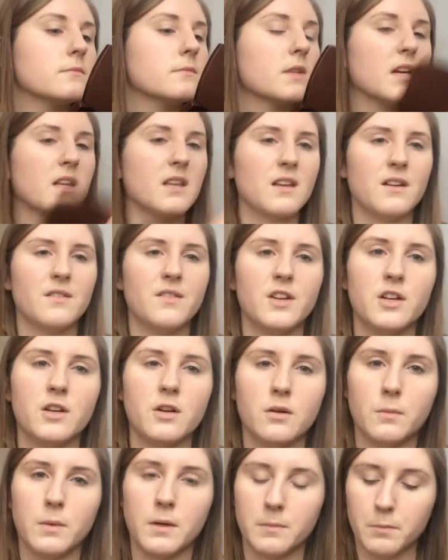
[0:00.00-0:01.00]
I think I've only
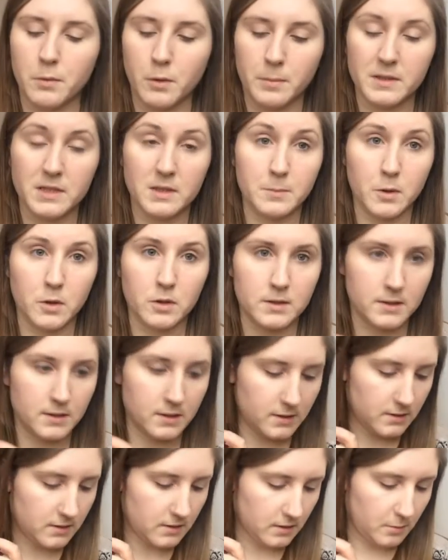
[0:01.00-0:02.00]
got one proper spot
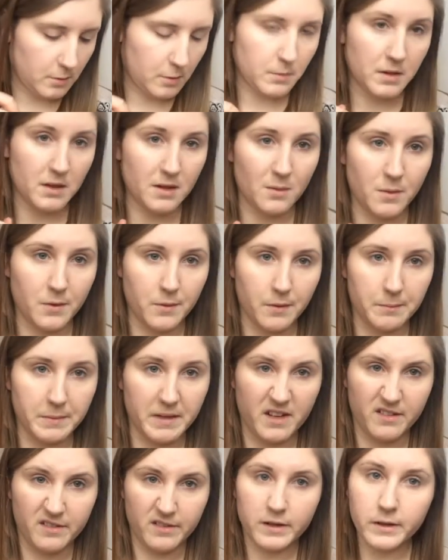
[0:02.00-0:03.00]
this at the moment that won't
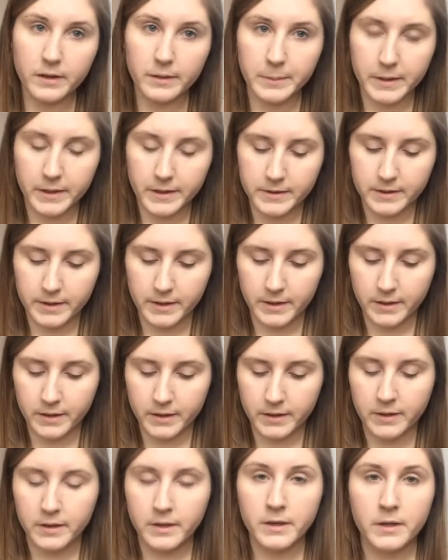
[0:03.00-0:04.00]
be covered up that easily,
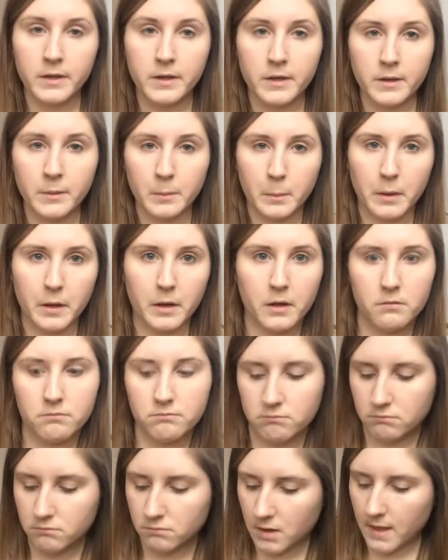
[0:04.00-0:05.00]

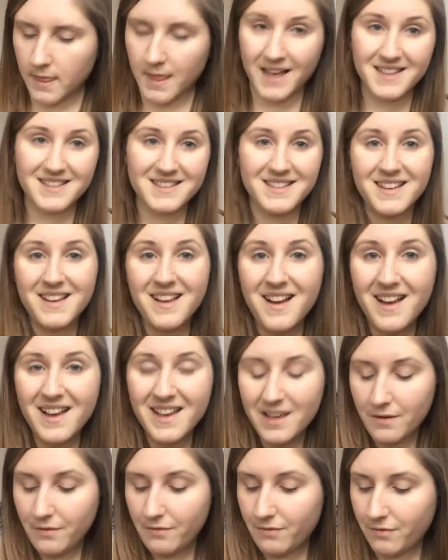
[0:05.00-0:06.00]
but that's
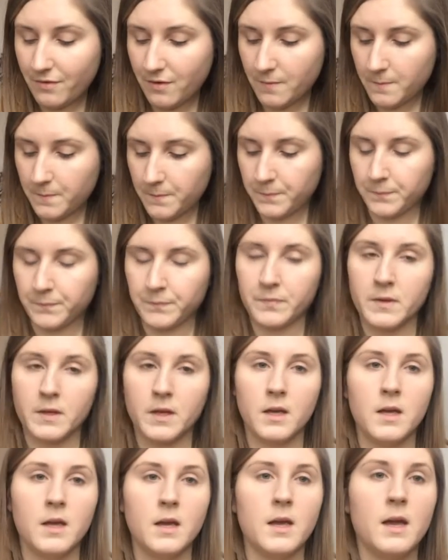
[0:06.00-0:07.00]
life.
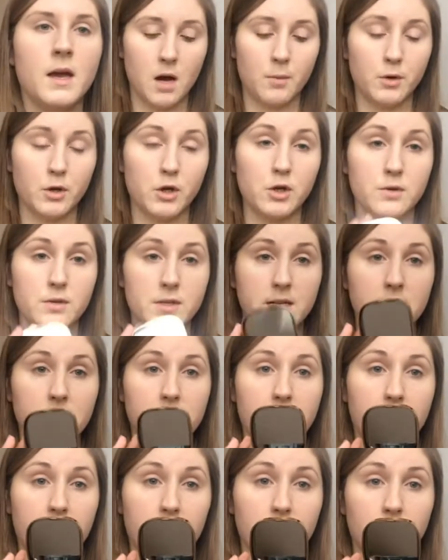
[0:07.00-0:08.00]
I will usually
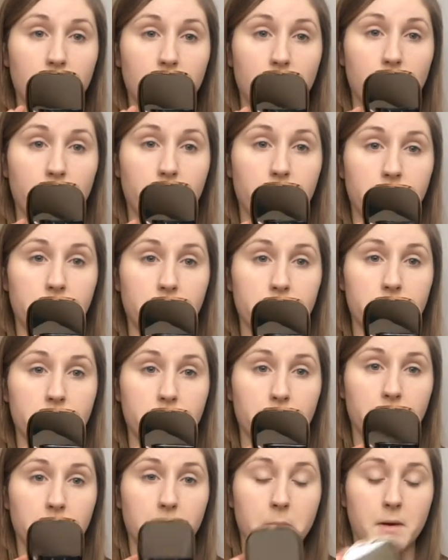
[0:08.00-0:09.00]
then go
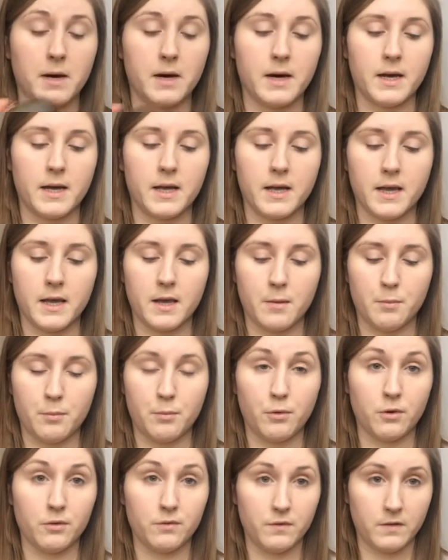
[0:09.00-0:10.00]
into doing my
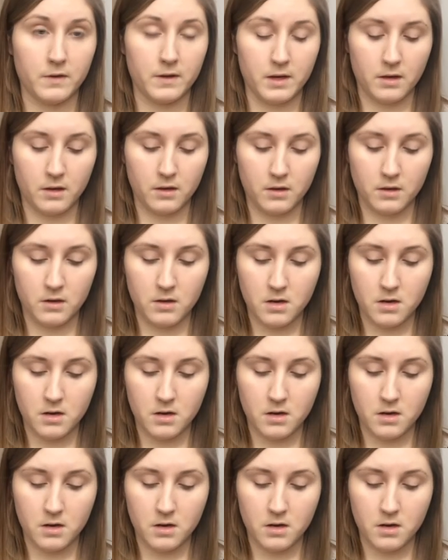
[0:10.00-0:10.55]
bronzer